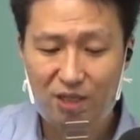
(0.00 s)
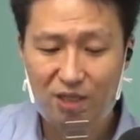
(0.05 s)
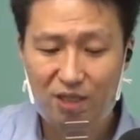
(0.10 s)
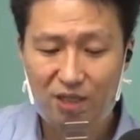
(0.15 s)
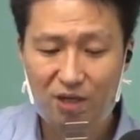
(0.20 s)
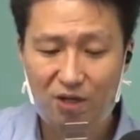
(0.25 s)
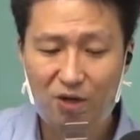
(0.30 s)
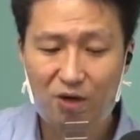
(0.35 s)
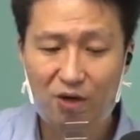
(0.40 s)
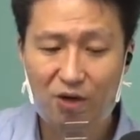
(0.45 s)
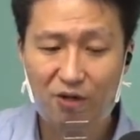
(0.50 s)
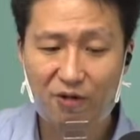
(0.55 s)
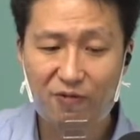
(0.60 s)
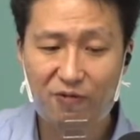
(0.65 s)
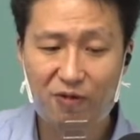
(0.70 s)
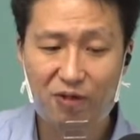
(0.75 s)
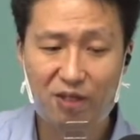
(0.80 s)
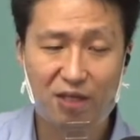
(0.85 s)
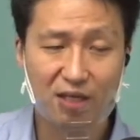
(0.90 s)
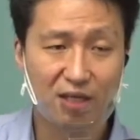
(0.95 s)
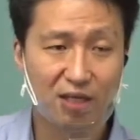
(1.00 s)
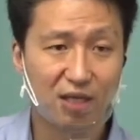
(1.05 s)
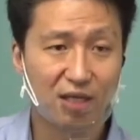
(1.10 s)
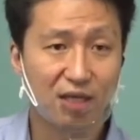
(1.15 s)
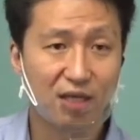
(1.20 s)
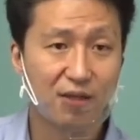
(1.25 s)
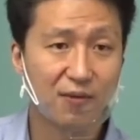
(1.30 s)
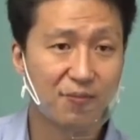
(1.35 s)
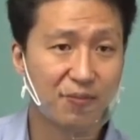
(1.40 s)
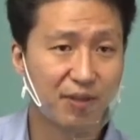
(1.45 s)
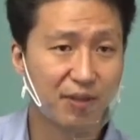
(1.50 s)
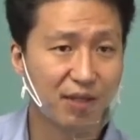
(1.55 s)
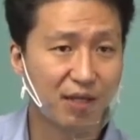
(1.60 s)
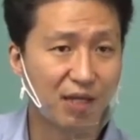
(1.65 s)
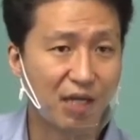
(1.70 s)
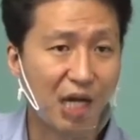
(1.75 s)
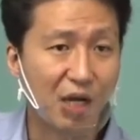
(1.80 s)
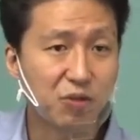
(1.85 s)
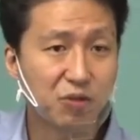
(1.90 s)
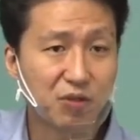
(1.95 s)
it harder for the
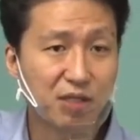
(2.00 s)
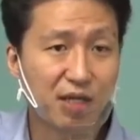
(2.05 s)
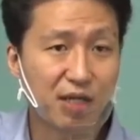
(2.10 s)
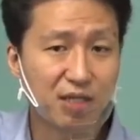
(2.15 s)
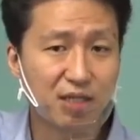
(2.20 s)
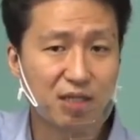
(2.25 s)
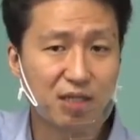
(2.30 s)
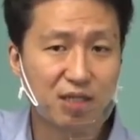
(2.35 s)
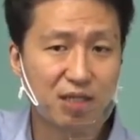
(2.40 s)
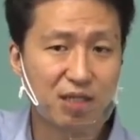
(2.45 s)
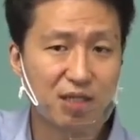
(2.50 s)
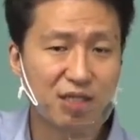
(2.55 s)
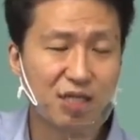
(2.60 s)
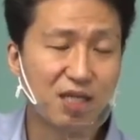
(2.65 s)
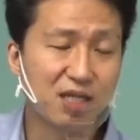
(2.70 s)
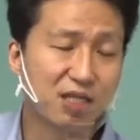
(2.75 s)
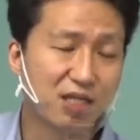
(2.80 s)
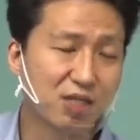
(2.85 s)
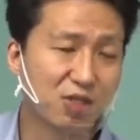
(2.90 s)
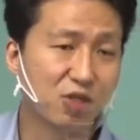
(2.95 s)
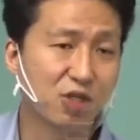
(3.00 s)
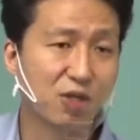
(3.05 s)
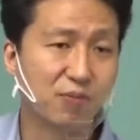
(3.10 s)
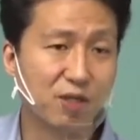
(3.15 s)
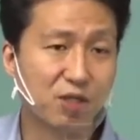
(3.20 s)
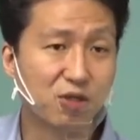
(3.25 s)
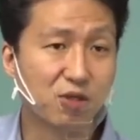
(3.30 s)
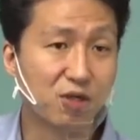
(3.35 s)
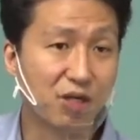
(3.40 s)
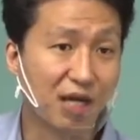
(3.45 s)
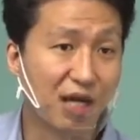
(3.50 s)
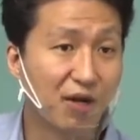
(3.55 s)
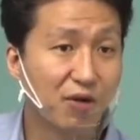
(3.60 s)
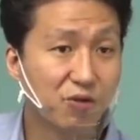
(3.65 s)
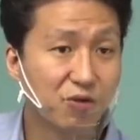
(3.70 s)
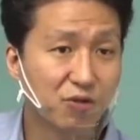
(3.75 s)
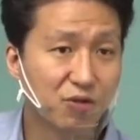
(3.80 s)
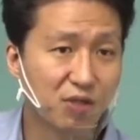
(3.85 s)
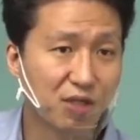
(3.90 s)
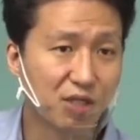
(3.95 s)
outside heat to come into your
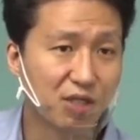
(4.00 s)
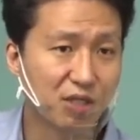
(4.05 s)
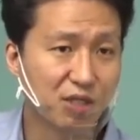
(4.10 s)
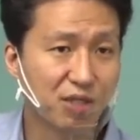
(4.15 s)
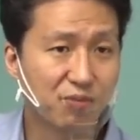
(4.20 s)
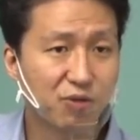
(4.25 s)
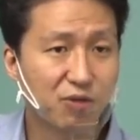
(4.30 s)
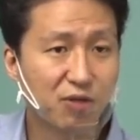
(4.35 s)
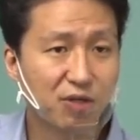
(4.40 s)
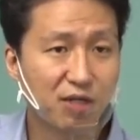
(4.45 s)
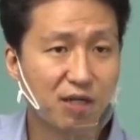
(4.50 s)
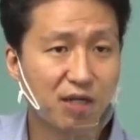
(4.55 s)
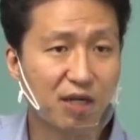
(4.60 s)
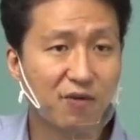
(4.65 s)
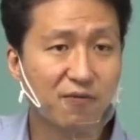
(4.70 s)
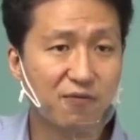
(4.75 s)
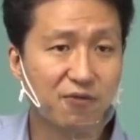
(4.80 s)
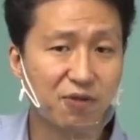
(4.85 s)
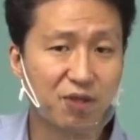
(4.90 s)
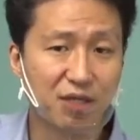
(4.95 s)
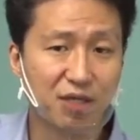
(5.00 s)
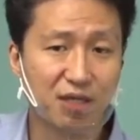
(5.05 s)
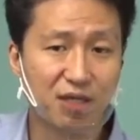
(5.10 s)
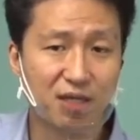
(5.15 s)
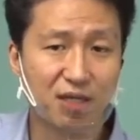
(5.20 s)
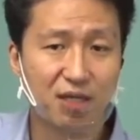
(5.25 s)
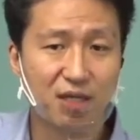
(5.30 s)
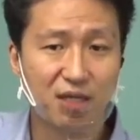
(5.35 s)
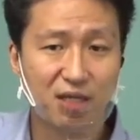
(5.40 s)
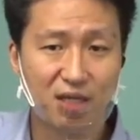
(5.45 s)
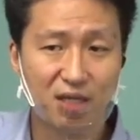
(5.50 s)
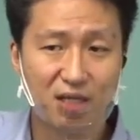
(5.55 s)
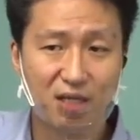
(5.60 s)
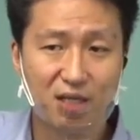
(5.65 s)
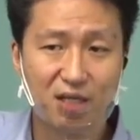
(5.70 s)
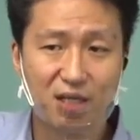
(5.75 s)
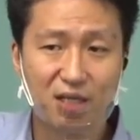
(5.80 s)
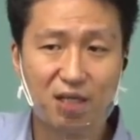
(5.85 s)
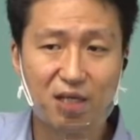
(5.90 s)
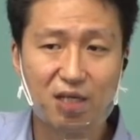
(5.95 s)
house in the summer and for the
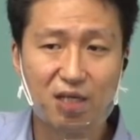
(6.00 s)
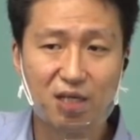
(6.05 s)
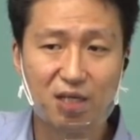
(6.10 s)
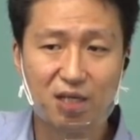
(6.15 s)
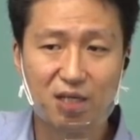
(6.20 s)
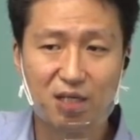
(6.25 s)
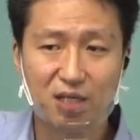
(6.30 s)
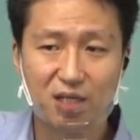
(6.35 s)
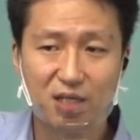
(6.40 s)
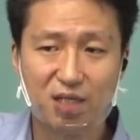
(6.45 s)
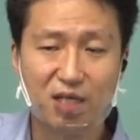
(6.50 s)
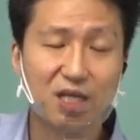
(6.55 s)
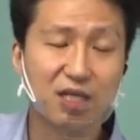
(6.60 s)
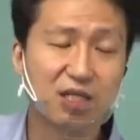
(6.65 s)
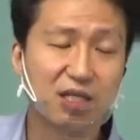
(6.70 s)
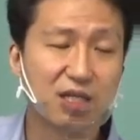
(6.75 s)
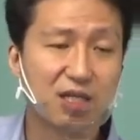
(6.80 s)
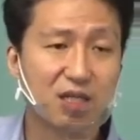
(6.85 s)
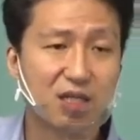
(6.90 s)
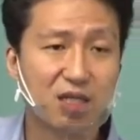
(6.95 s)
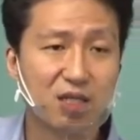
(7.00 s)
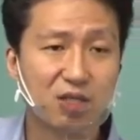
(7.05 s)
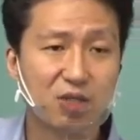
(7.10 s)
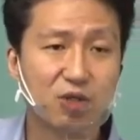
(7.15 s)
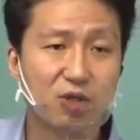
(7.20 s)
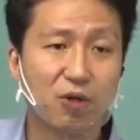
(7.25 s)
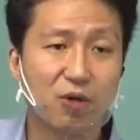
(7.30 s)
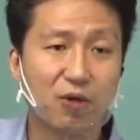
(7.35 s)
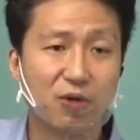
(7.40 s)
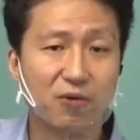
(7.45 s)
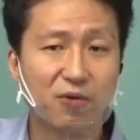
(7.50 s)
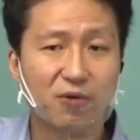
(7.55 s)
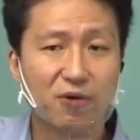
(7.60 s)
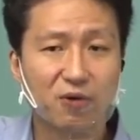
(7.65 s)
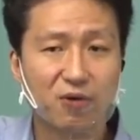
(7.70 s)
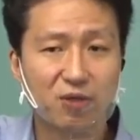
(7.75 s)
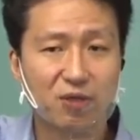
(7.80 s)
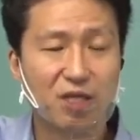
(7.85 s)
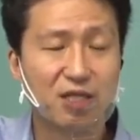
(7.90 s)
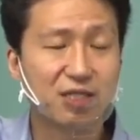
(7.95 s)
heat to
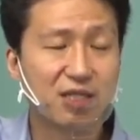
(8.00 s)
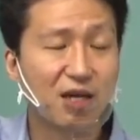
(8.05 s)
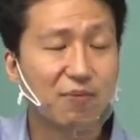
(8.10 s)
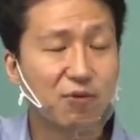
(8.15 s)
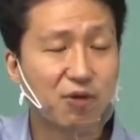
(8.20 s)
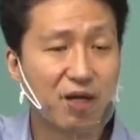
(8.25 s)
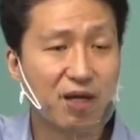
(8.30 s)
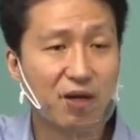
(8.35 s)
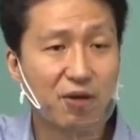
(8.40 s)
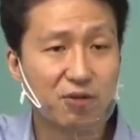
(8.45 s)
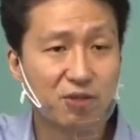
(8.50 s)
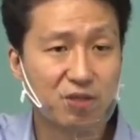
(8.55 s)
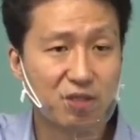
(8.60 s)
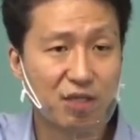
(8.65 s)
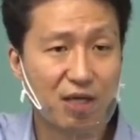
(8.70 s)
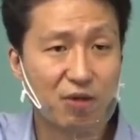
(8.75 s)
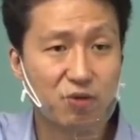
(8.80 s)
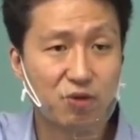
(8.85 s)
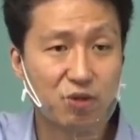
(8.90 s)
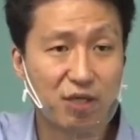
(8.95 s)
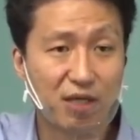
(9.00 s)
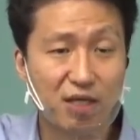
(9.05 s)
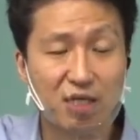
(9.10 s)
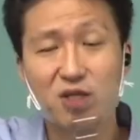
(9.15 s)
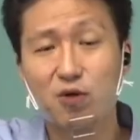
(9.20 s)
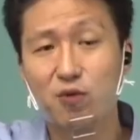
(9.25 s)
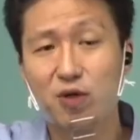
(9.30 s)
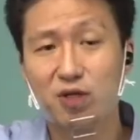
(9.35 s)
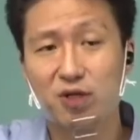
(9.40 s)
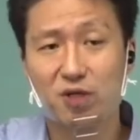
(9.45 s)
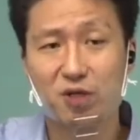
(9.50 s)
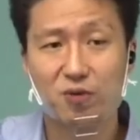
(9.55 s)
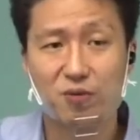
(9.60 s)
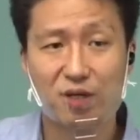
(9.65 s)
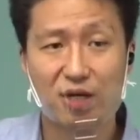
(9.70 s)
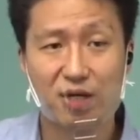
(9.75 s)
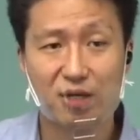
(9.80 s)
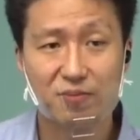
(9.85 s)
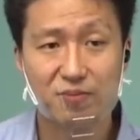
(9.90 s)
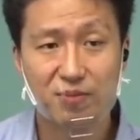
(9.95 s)
escape your house outside in the winter,
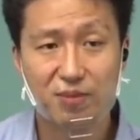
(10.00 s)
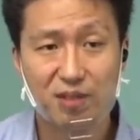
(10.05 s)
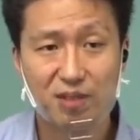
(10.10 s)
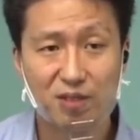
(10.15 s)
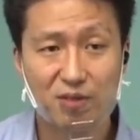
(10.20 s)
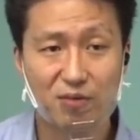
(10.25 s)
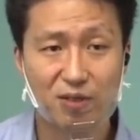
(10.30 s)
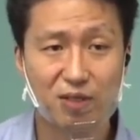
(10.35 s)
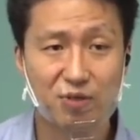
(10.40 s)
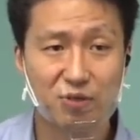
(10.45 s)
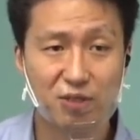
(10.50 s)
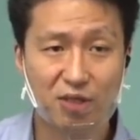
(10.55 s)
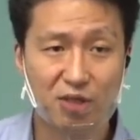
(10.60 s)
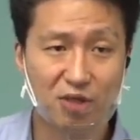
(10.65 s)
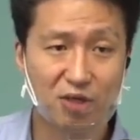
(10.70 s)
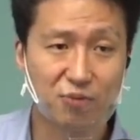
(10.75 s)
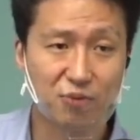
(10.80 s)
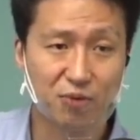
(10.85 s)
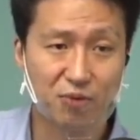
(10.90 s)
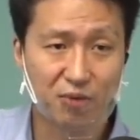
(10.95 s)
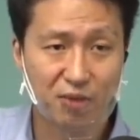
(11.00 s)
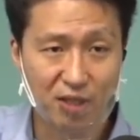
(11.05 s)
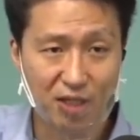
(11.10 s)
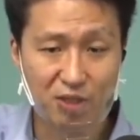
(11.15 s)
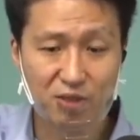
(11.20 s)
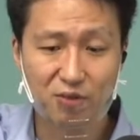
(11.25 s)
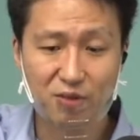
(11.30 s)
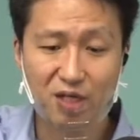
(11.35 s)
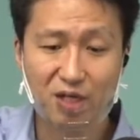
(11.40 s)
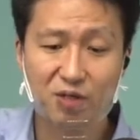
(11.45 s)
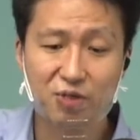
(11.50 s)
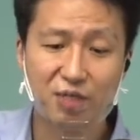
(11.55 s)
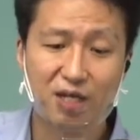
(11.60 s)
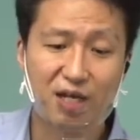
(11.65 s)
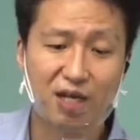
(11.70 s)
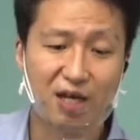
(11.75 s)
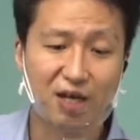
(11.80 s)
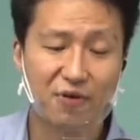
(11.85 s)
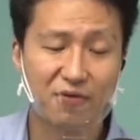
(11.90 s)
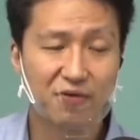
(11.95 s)
right? We use the thermal insulators that
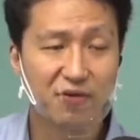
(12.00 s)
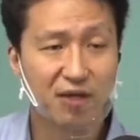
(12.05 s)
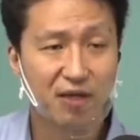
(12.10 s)
have